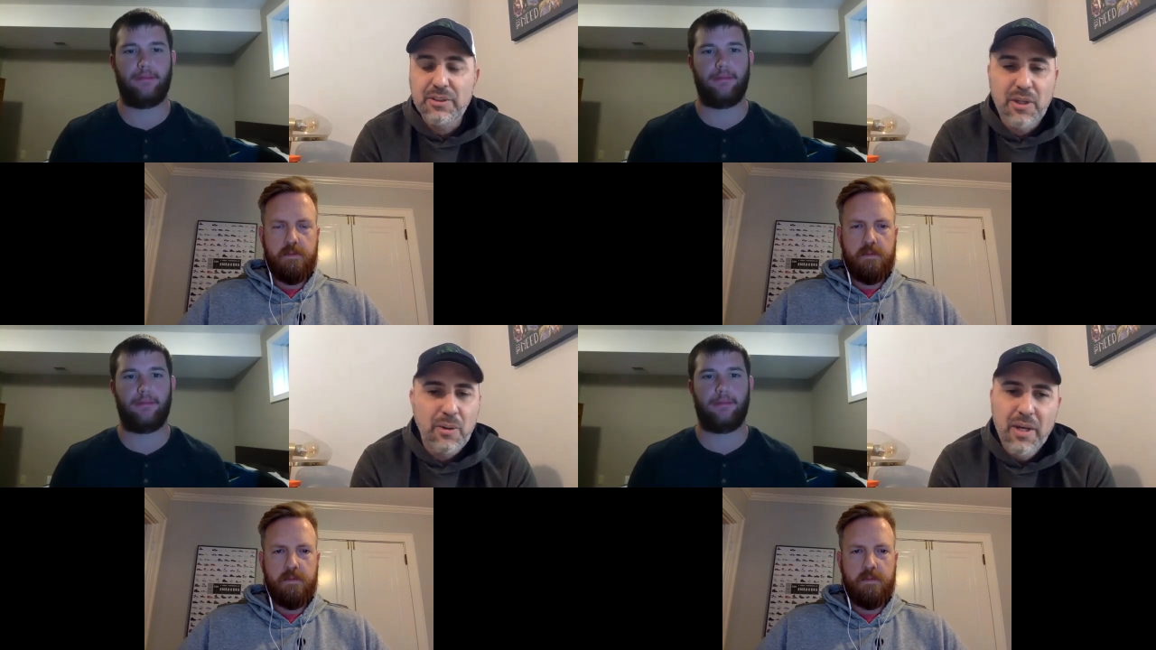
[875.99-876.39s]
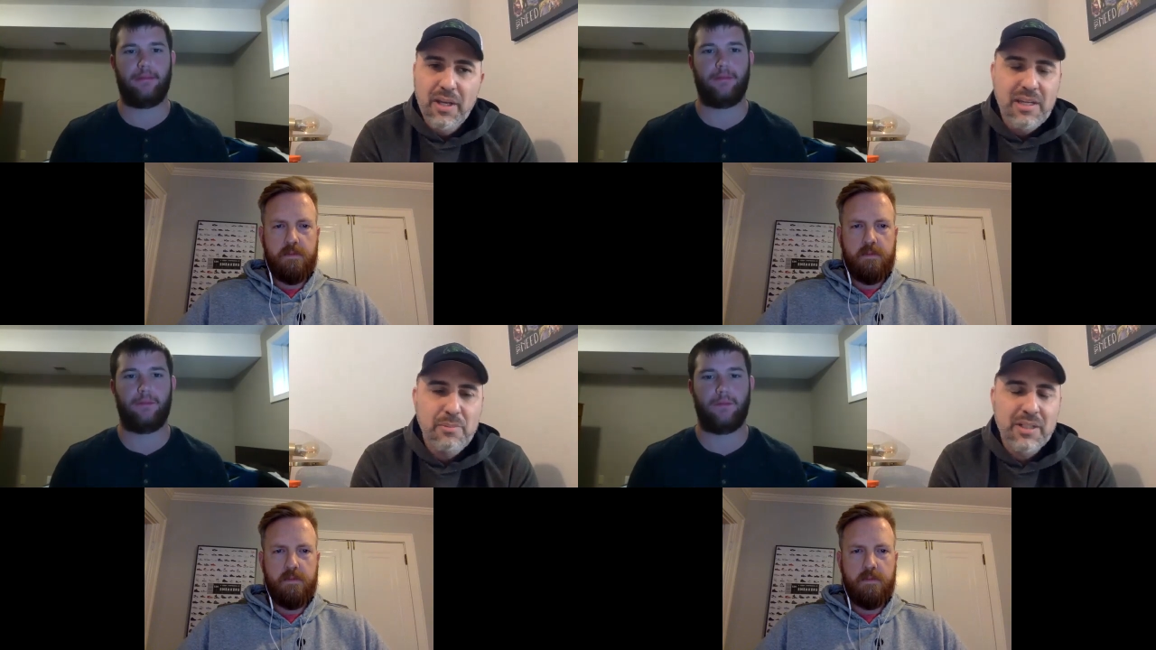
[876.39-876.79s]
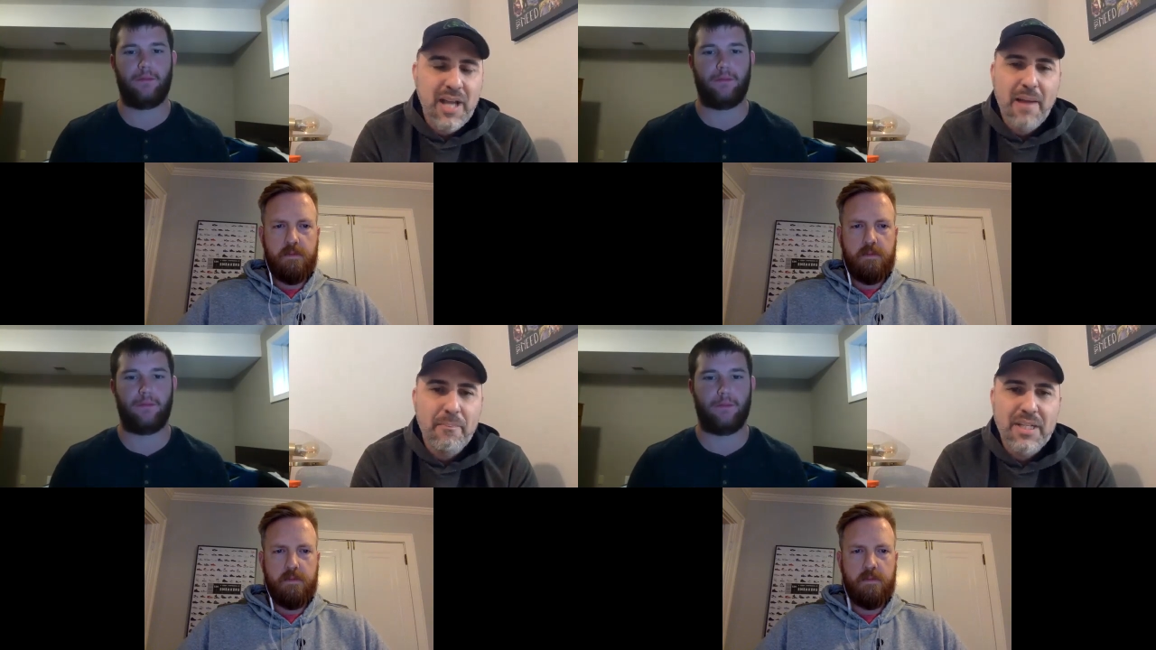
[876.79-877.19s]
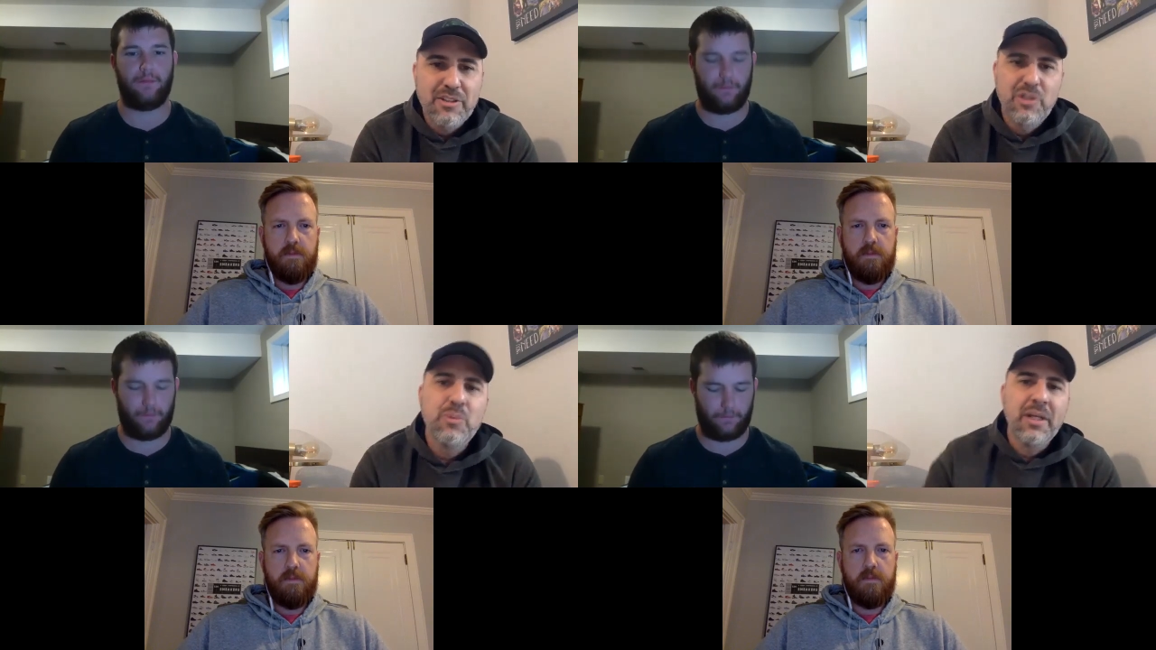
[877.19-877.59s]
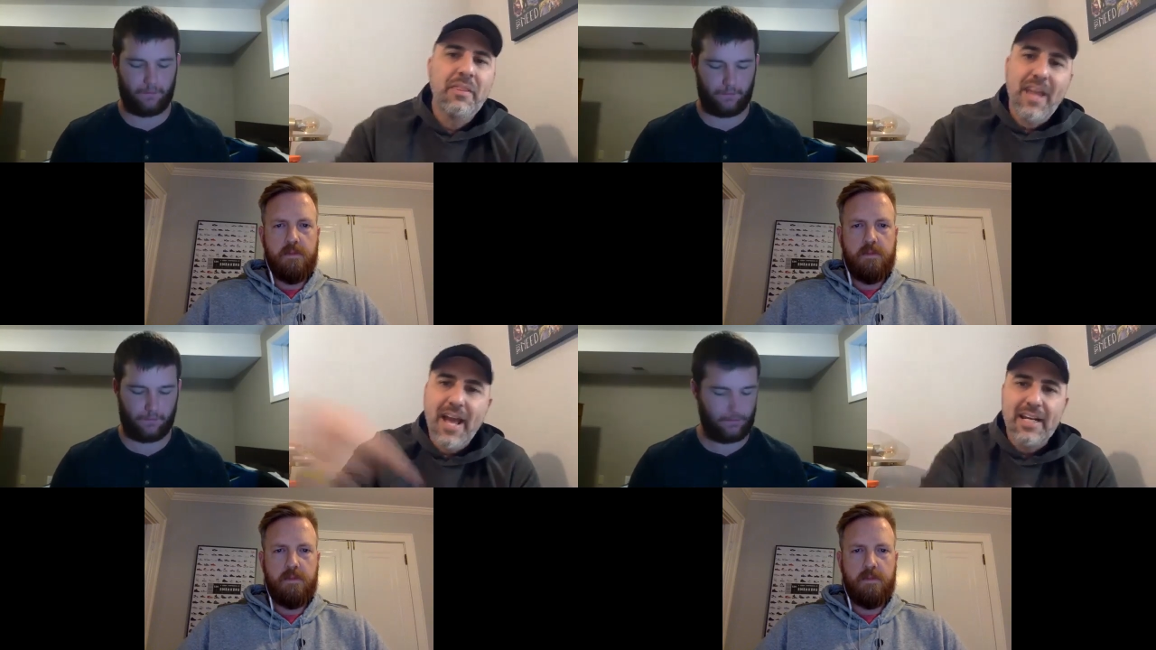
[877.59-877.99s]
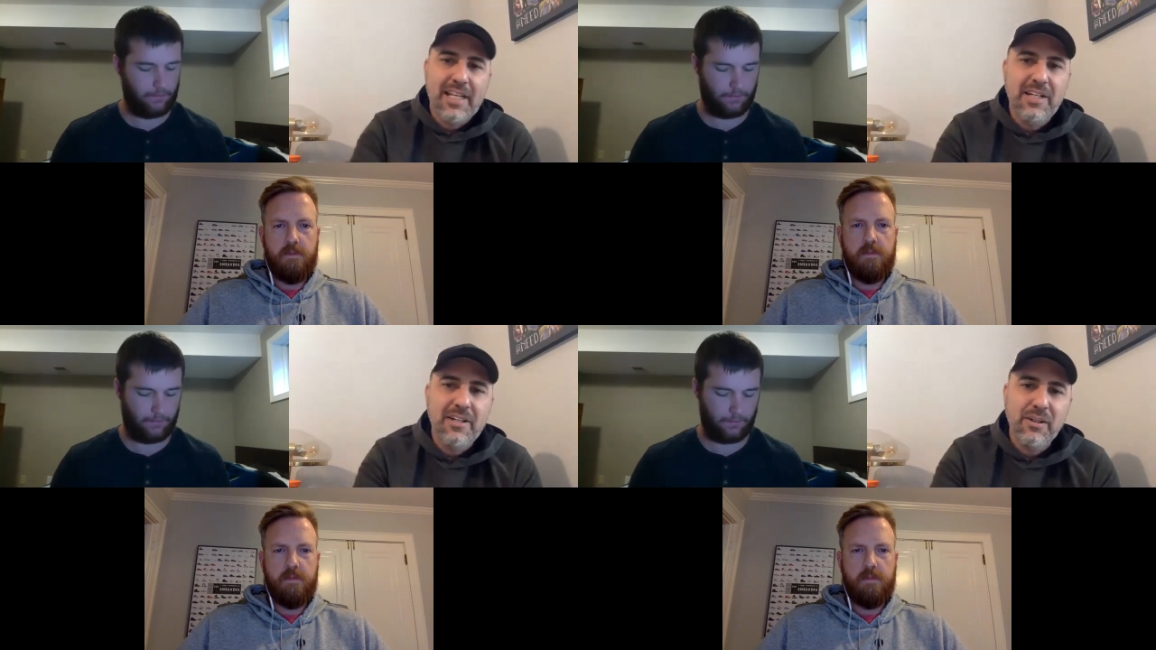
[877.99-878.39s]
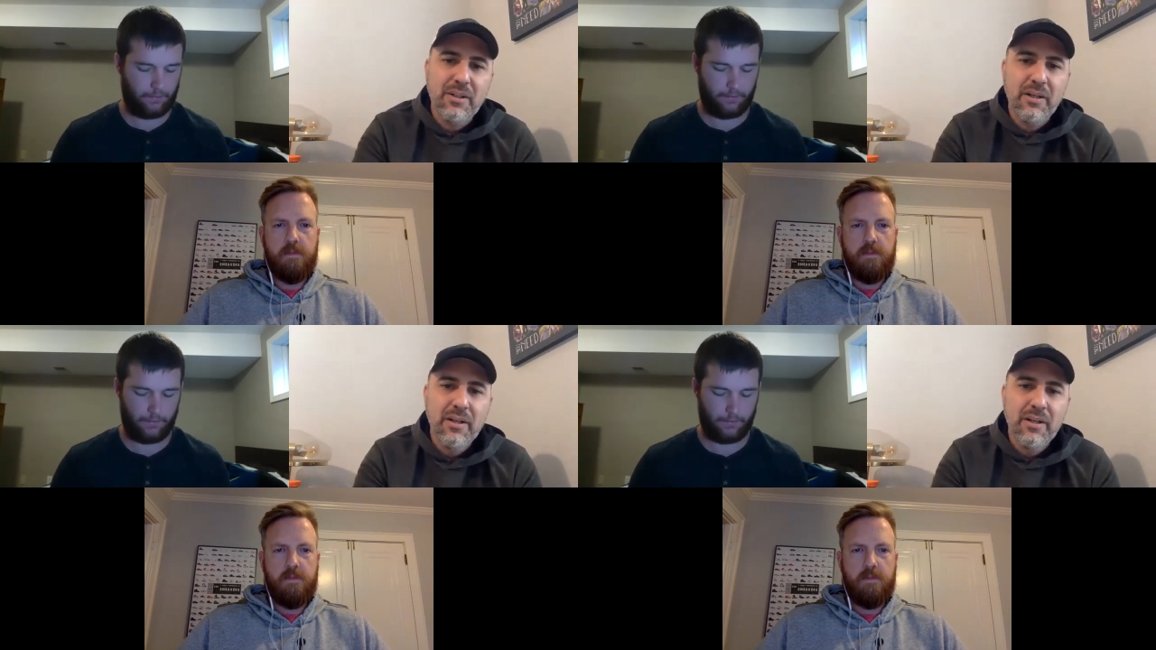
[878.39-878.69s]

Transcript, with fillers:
Speaker 1: So he would not be doing that here.